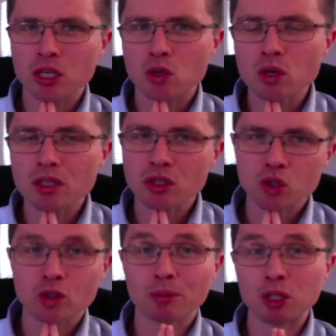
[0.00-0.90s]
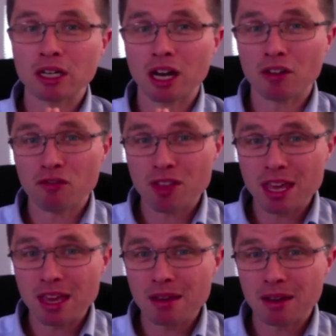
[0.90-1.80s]
good description of
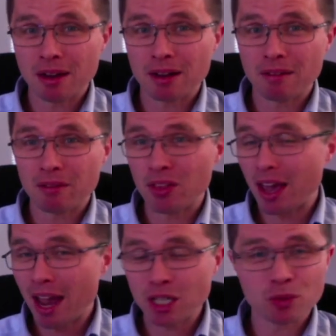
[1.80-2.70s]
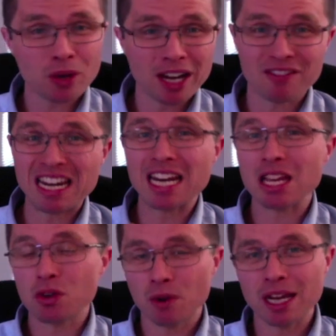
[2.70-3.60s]
the actual kind of
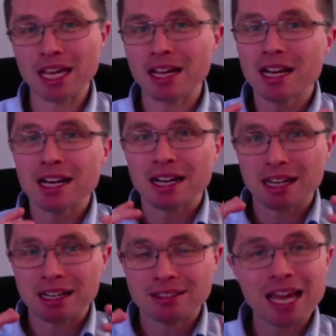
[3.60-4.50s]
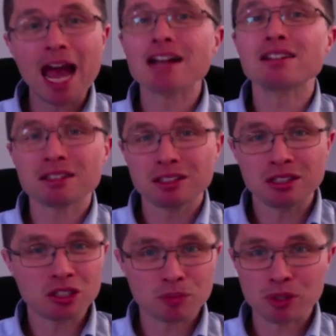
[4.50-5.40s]
nitty-gritty tactics and
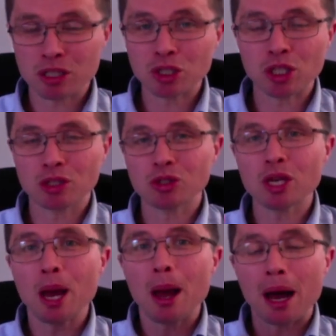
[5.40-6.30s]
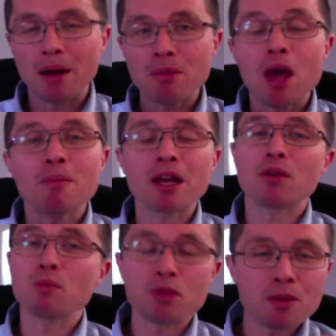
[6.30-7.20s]
dispositions.
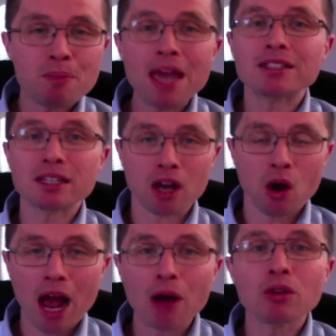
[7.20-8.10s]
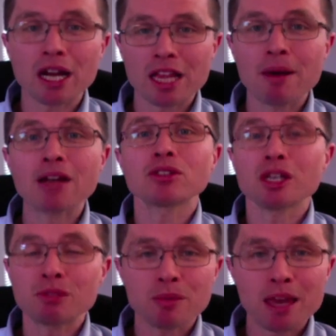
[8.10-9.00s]
But the basic outline of the battle
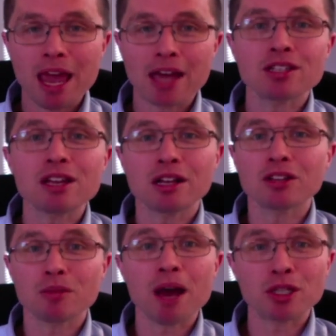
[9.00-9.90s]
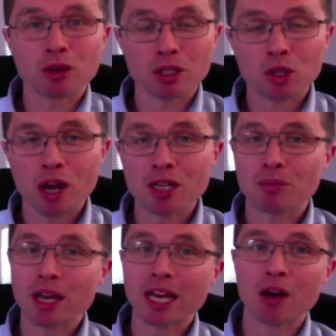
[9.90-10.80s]
seems to be Antony and Cleopatra are trying to
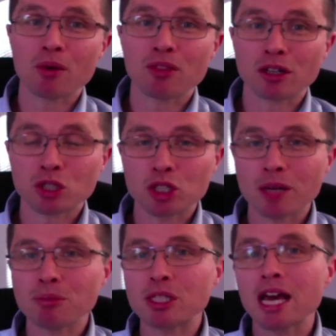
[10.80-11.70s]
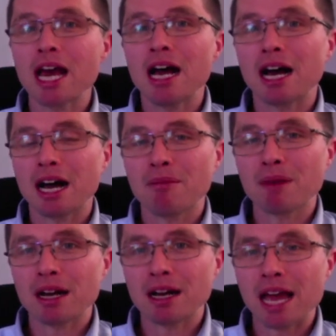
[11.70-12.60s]
break out with their ships.
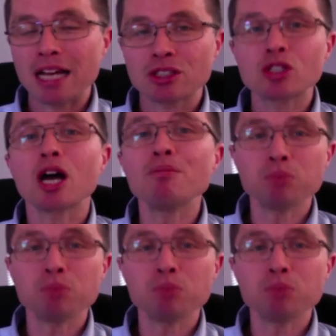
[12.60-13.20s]
At some